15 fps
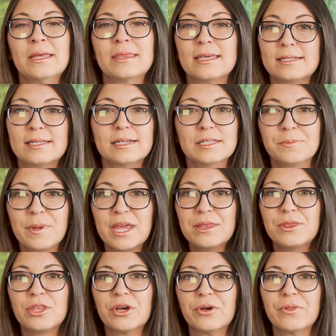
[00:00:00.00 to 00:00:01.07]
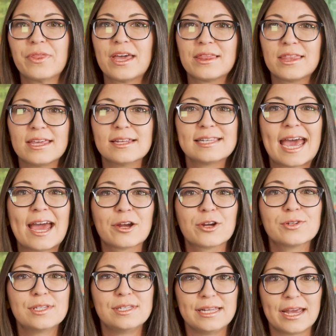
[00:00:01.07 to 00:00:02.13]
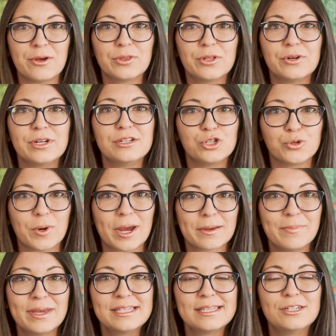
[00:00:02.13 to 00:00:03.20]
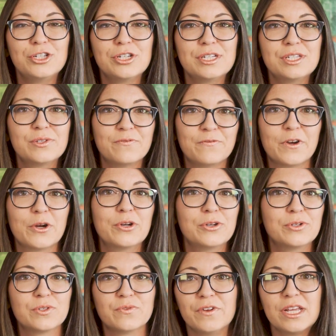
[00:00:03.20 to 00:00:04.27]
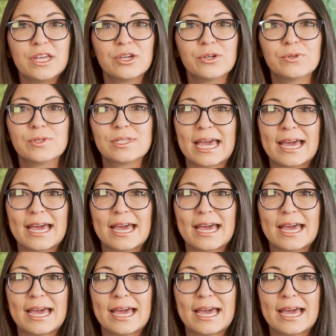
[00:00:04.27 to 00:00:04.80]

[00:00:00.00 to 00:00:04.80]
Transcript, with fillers: That does mean, though, that the attackers downloaded direct messages, photos, videos,